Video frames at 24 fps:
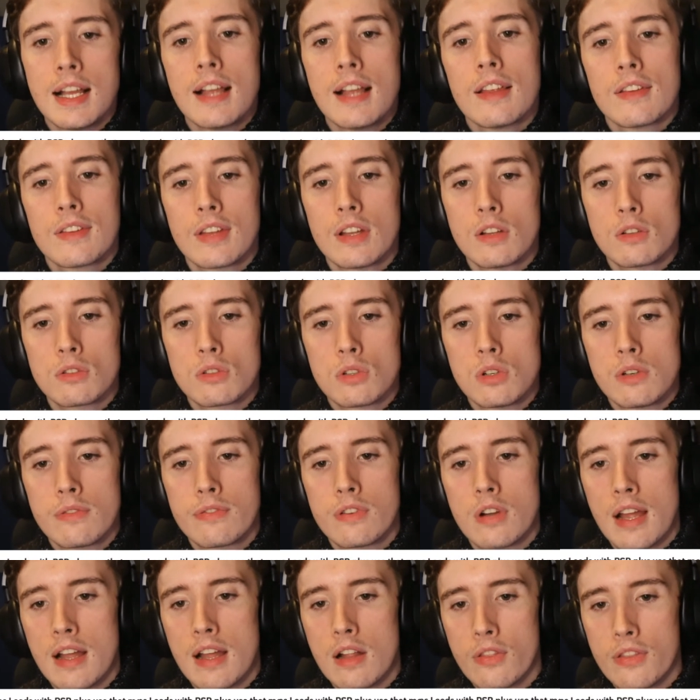Sell Gruev for
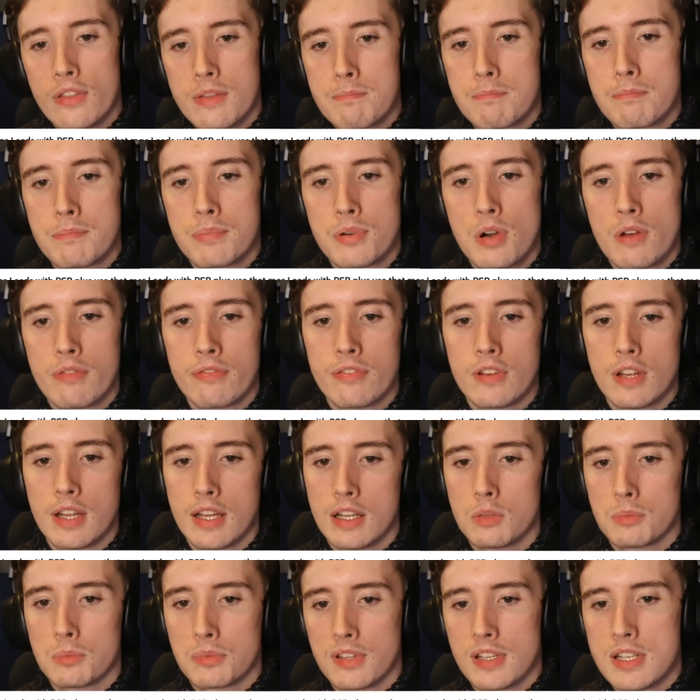a healthy profit
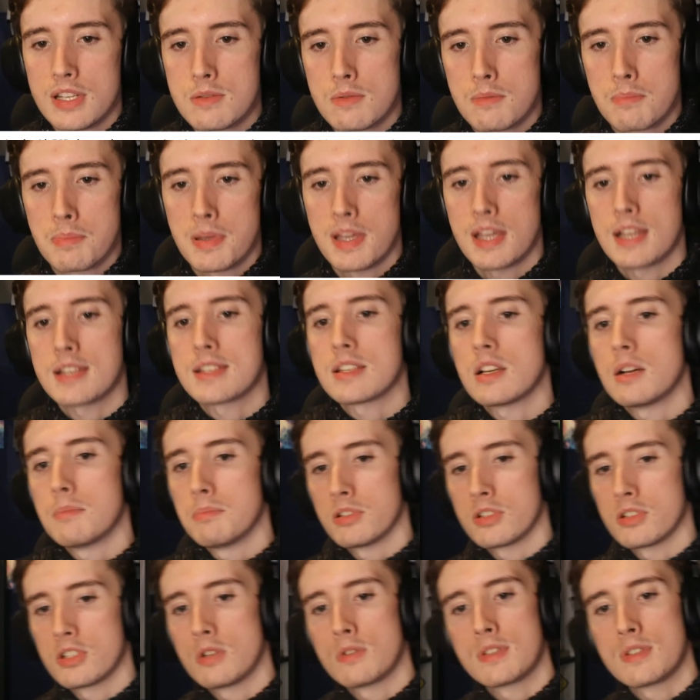helps Leeds with PSR,
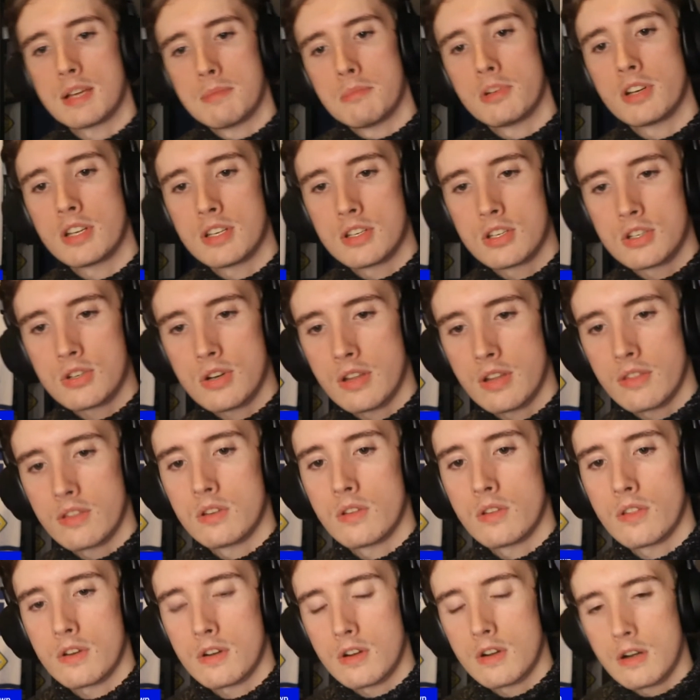plus use that money to strengthen
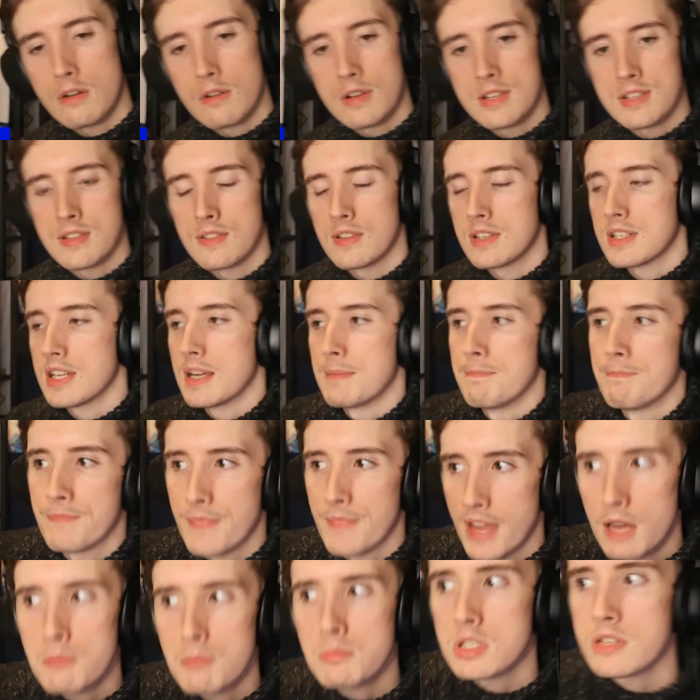other areas in the team.
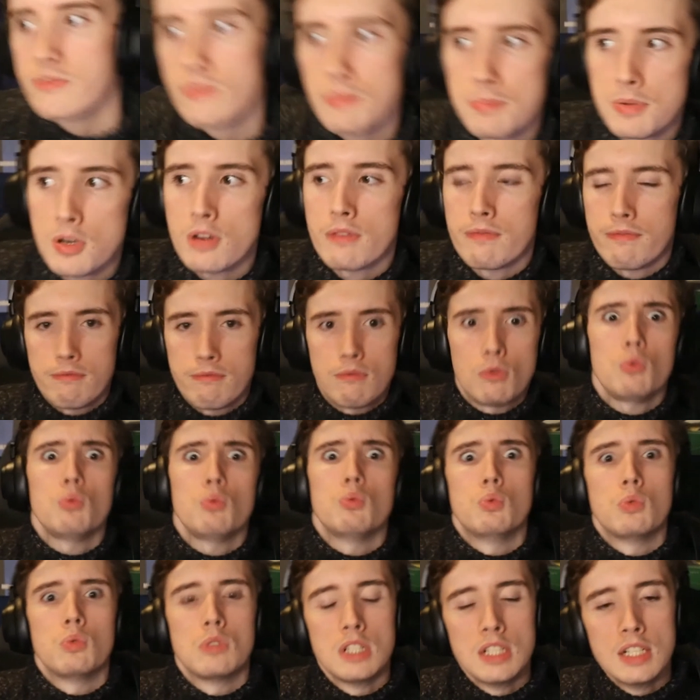How much of a profit?
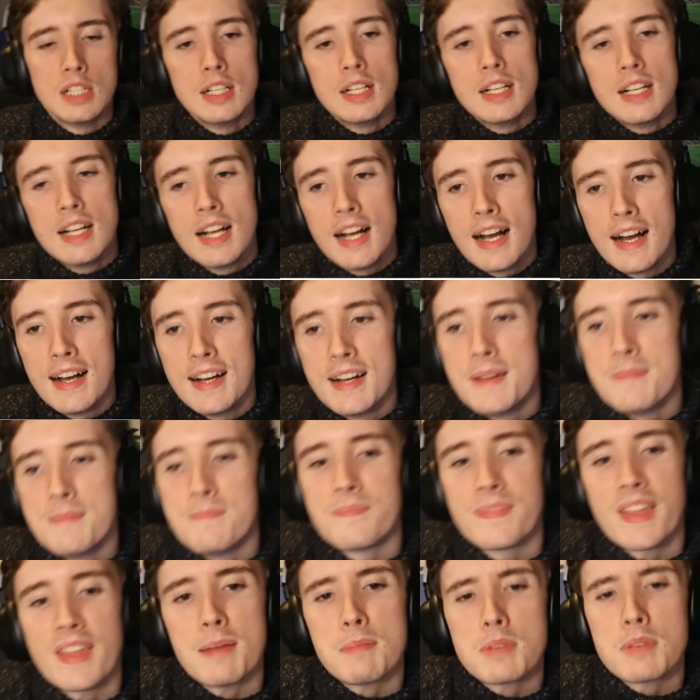
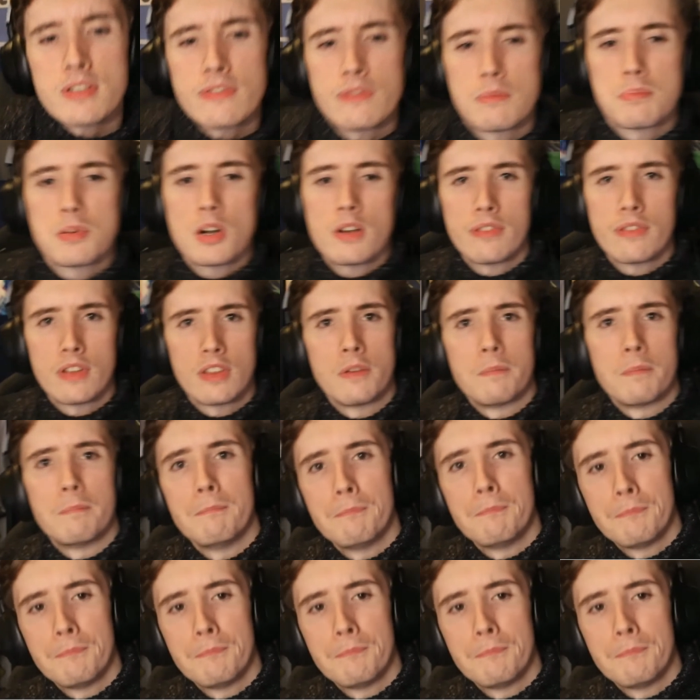How much of a profit though?